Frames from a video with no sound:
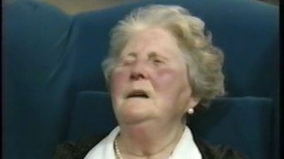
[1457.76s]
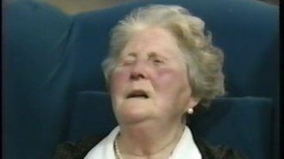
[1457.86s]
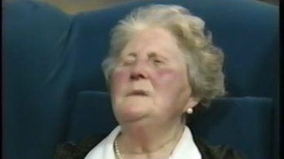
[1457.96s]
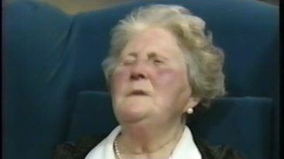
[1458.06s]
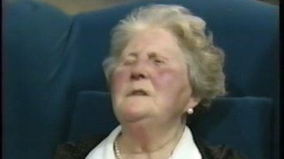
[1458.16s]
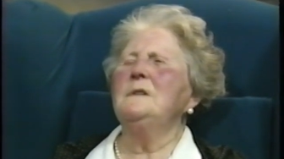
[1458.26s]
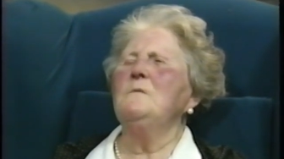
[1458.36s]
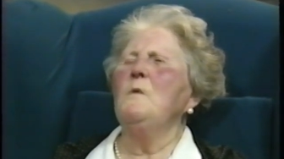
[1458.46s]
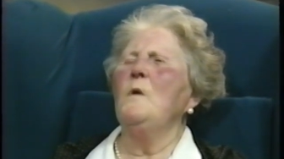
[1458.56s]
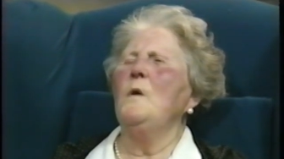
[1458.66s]
I suppose the
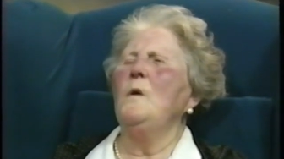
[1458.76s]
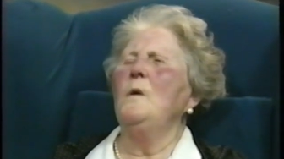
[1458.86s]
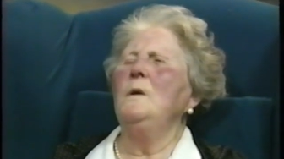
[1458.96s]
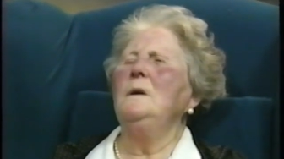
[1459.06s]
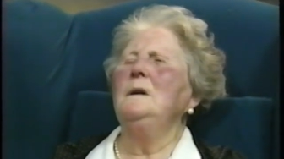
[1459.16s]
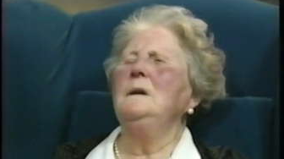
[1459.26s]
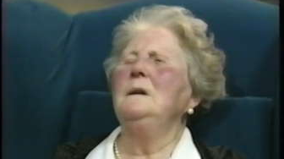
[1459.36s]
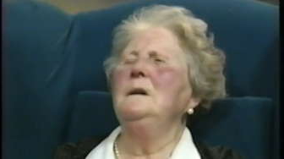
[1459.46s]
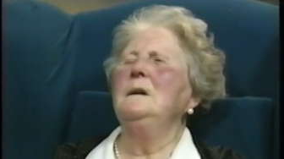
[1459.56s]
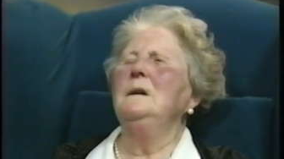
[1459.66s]
war.
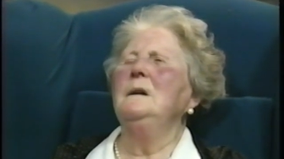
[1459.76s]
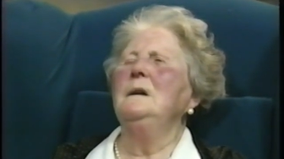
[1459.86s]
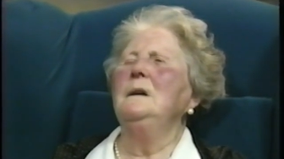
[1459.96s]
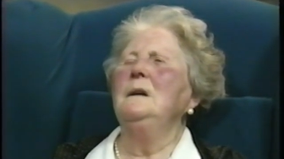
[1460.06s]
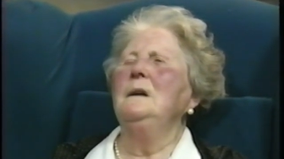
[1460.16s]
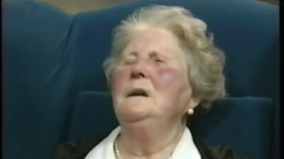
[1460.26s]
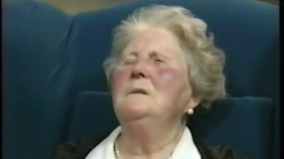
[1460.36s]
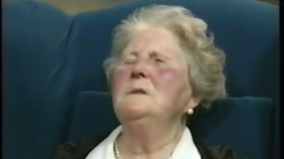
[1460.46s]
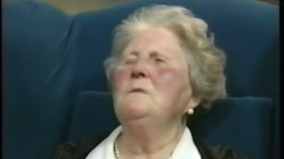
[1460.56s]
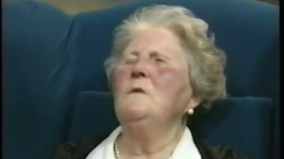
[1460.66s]

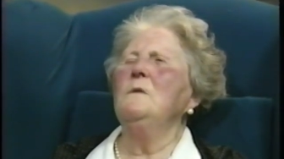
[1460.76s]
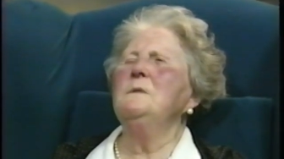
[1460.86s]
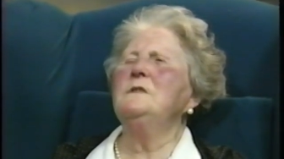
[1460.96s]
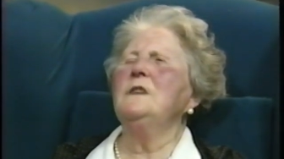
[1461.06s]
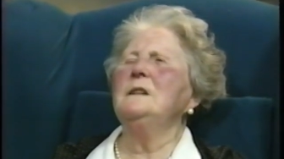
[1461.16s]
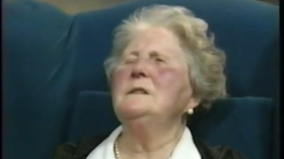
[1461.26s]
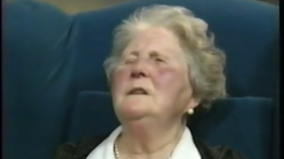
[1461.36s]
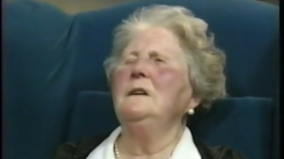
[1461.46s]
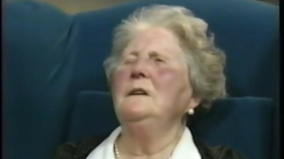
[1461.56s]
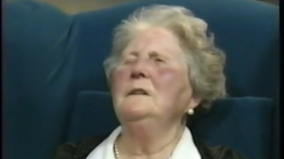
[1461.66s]
The war was just
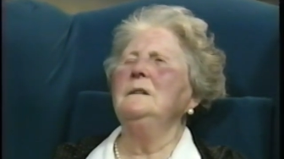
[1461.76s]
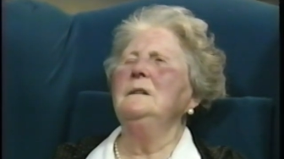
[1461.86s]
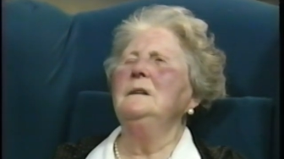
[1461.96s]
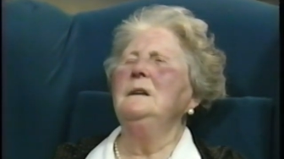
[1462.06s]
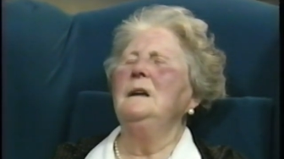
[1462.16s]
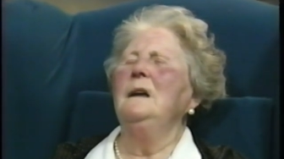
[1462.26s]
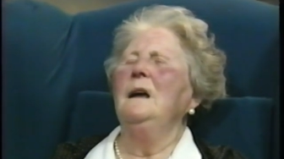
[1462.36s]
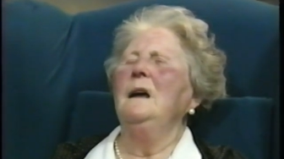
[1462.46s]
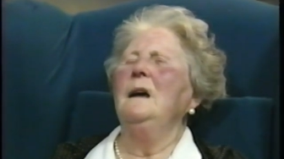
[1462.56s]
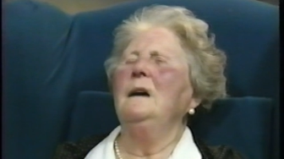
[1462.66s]
on.
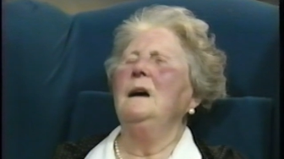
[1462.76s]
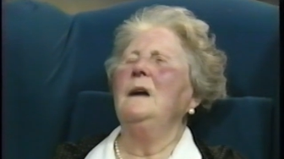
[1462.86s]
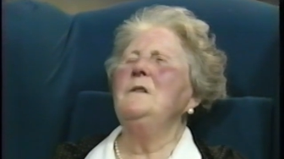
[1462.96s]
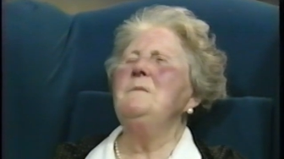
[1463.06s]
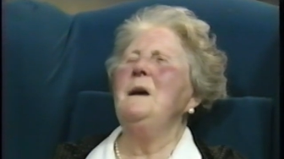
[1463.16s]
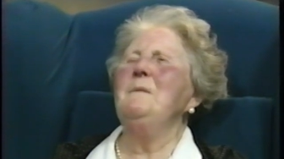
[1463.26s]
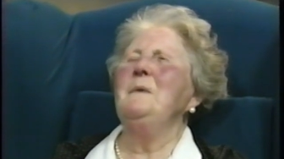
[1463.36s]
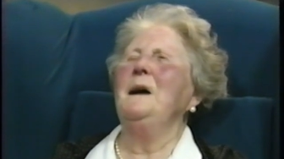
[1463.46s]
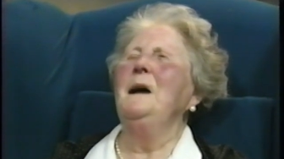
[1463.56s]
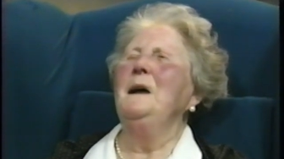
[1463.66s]
I
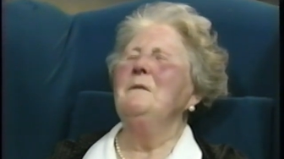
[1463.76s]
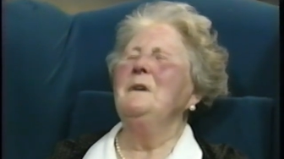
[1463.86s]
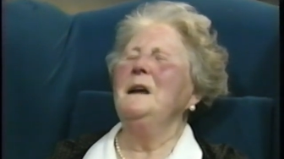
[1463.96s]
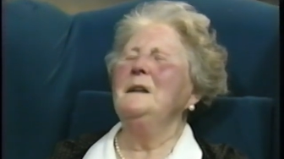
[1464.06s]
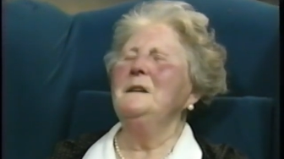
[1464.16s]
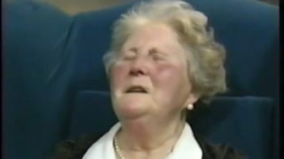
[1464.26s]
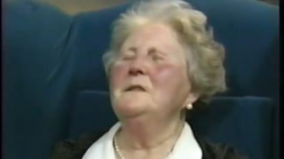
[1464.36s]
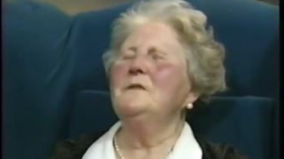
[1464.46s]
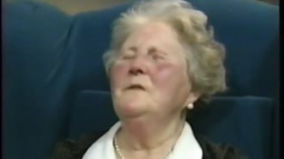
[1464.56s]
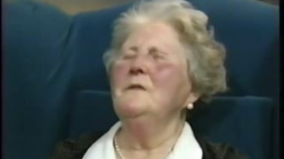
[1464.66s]
remember we had an
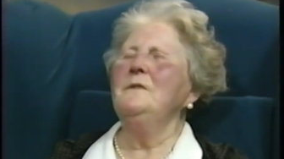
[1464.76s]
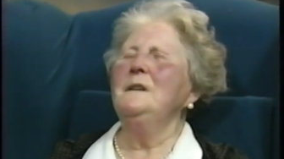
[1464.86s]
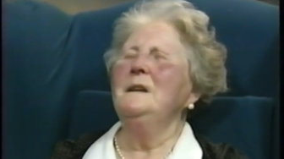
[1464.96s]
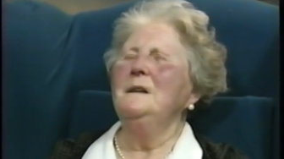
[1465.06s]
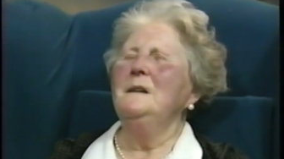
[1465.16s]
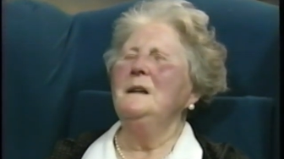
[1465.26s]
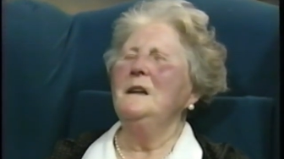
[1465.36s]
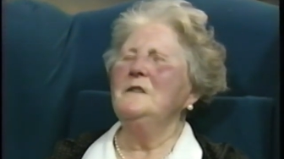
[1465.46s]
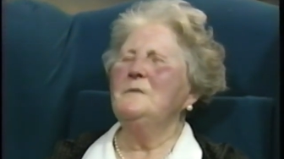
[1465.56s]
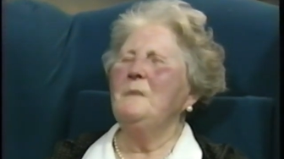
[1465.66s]
extraordinary
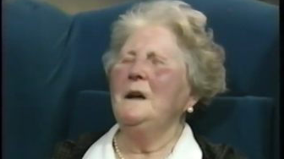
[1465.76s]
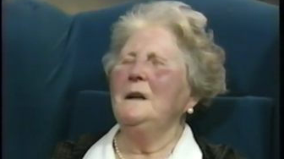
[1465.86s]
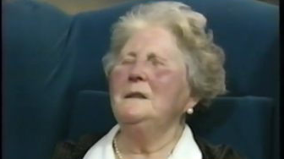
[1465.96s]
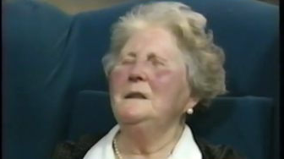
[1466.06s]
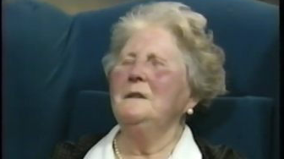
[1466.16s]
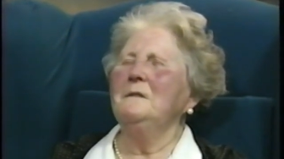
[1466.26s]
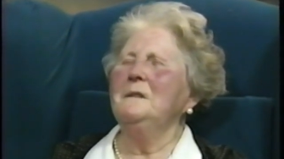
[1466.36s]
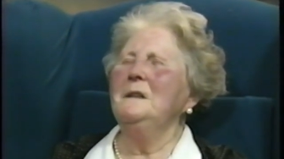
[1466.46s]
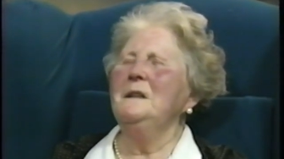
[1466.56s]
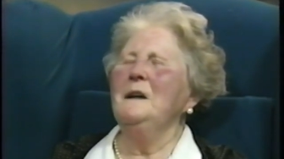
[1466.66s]
lunch party or
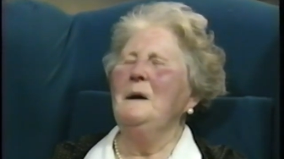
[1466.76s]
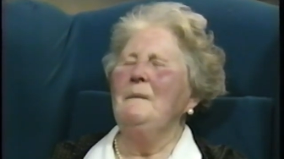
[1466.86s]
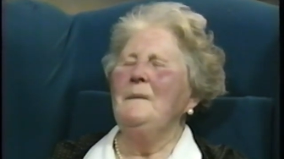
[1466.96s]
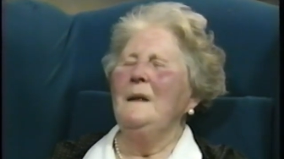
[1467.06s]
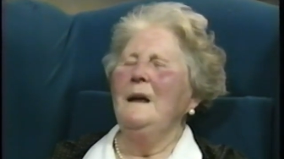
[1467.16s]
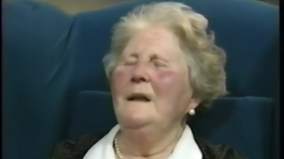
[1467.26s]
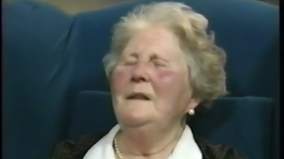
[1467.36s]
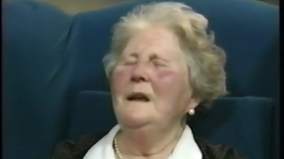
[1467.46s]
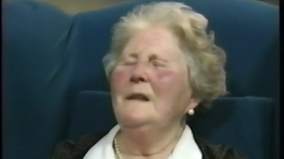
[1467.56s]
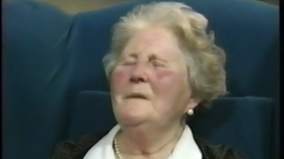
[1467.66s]
dinner, and
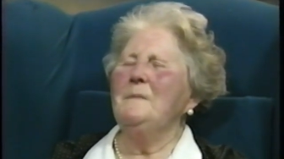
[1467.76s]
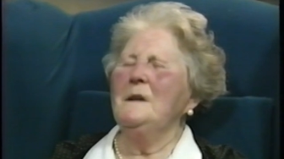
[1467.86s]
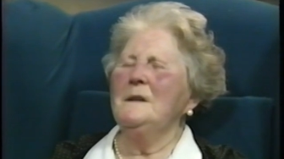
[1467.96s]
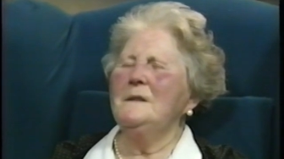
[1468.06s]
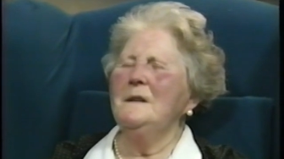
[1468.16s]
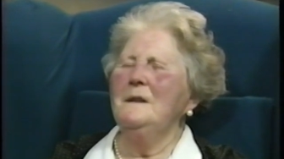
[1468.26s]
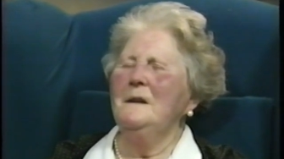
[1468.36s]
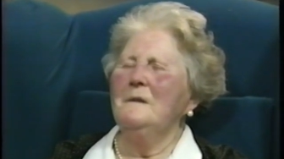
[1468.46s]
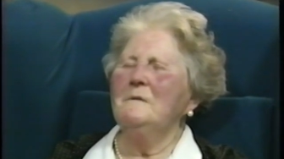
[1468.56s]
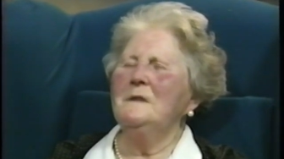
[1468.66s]
the other person
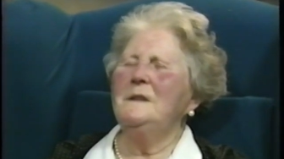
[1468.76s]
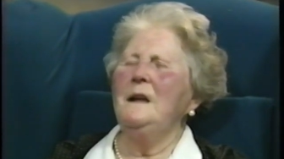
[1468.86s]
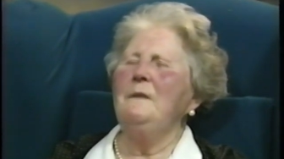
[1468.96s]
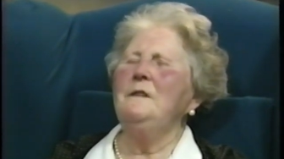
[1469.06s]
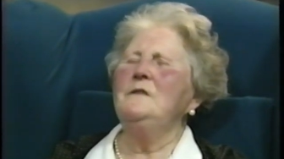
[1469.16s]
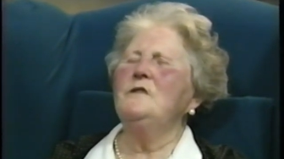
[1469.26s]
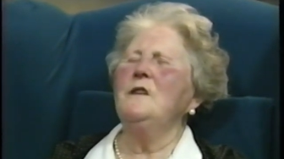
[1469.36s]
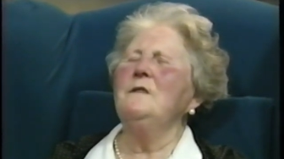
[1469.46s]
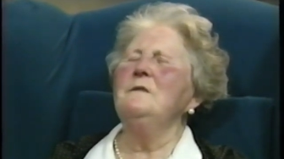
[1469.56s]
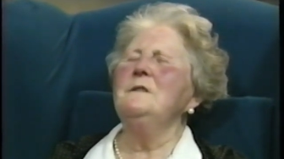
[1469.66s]
was David
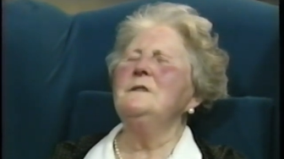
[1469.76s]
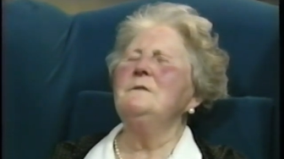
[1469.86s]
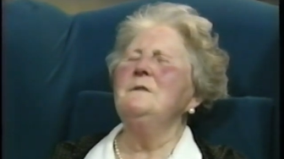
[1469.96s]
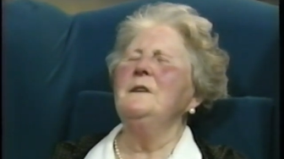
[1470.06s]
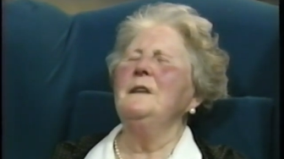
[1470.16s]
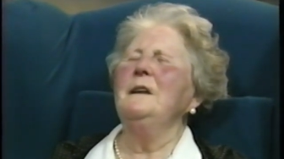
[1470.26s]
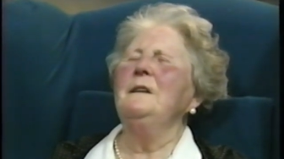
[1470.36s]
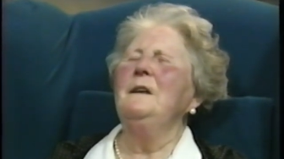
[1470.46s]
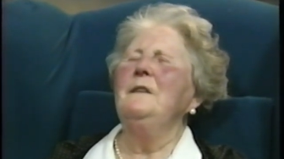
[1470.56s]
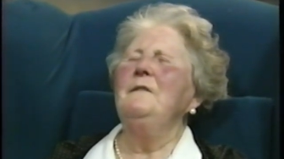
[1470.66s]
Jones, you know, that
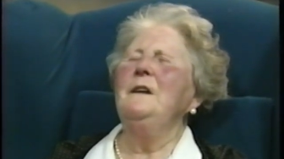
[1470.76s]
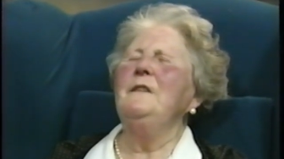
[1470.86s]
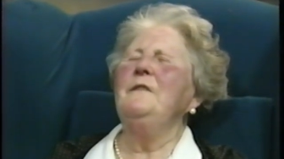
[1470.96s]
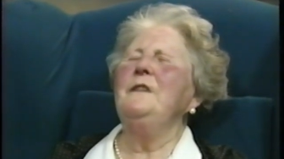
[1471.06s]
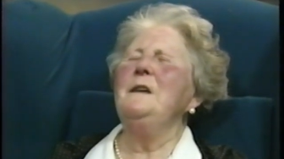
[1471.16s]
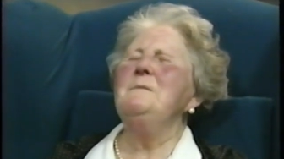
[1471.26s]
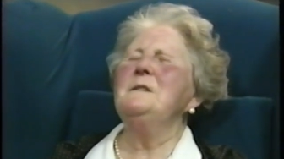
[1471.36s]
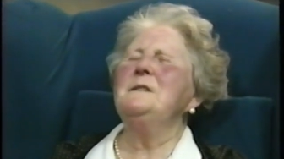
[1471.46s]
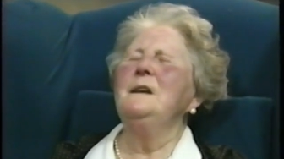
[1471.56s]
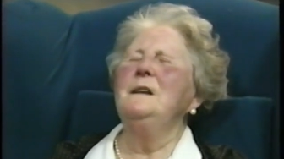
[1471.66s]
very famous